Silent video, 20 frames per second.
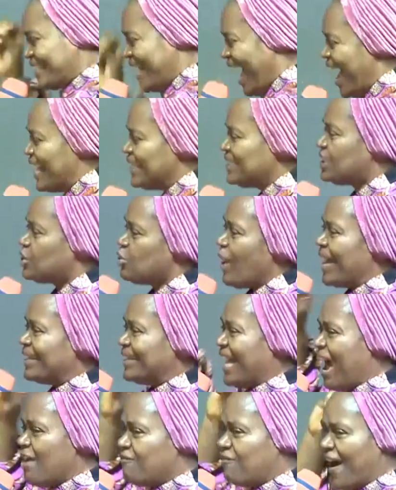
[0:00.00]

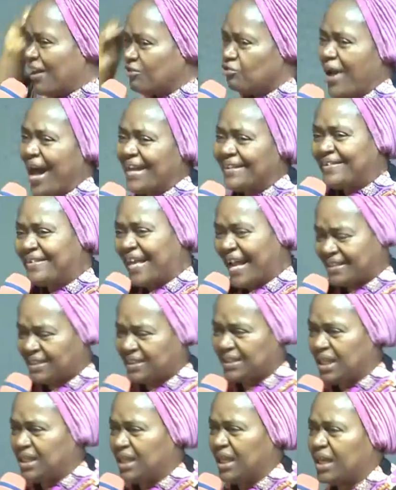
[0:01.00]
against your life and your
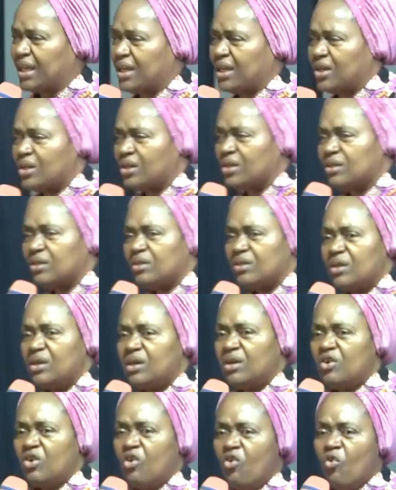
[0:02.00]
destiny,
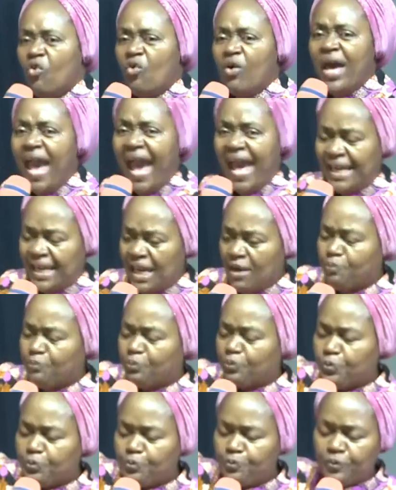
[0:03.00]

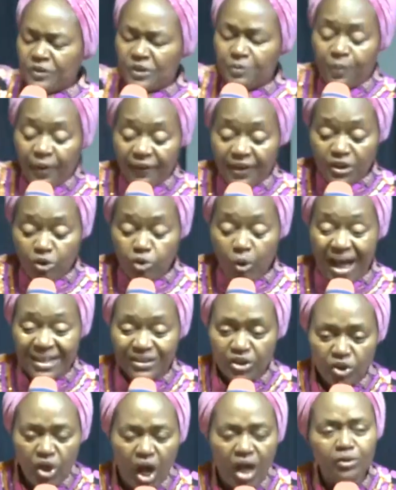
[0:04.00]
any
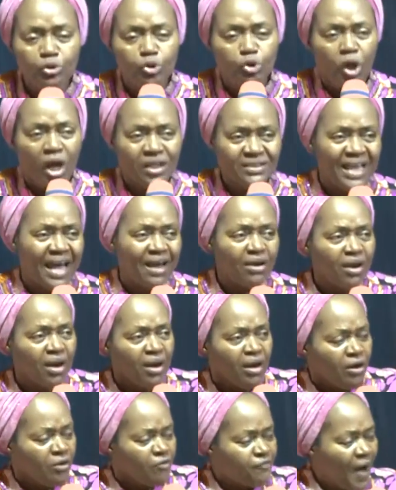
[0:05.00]
spiritual son,
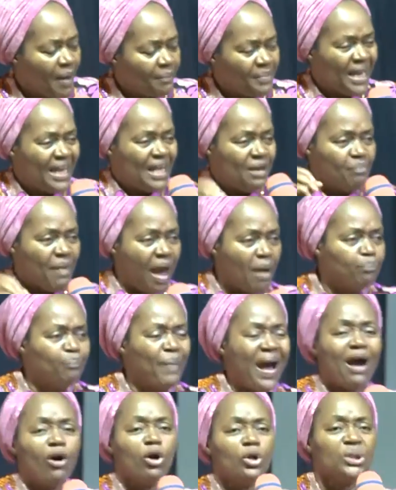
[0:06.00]
daughter, family
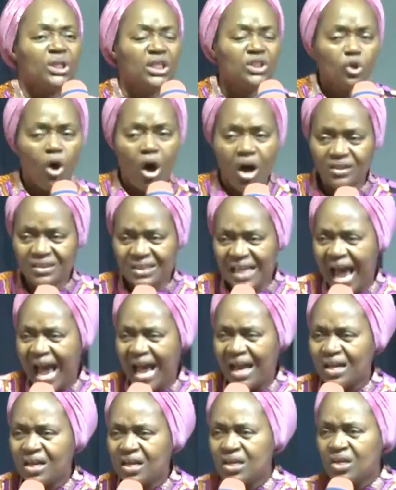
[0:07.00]
member on this
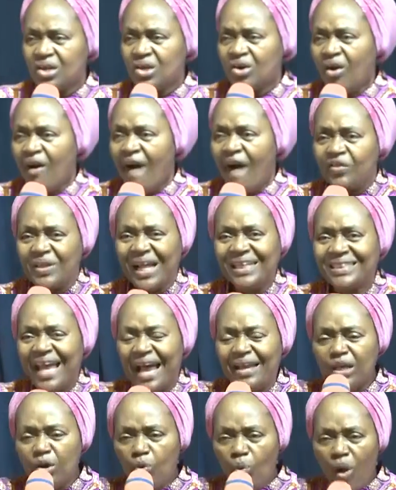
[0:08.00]
altar,
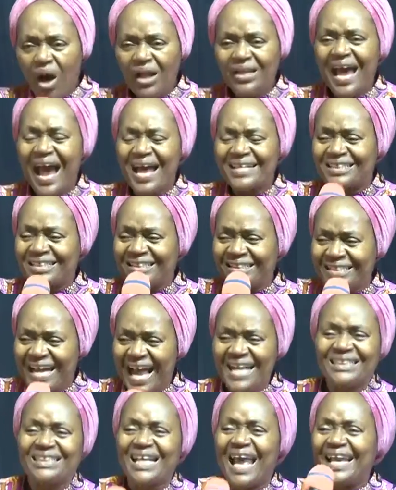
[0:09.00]
that anyone
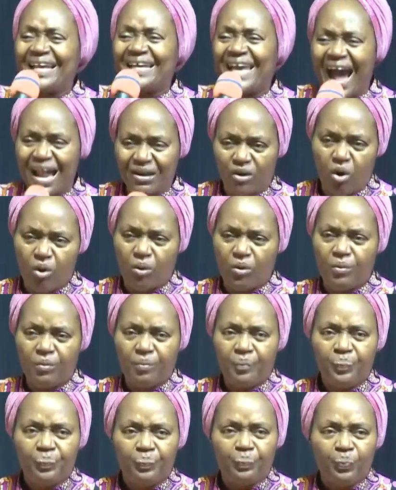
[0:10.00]
has raised a
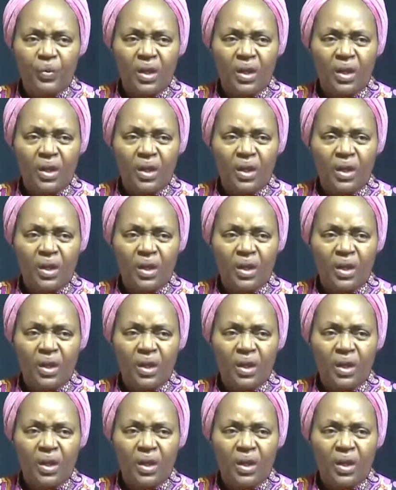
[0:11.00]
gallon,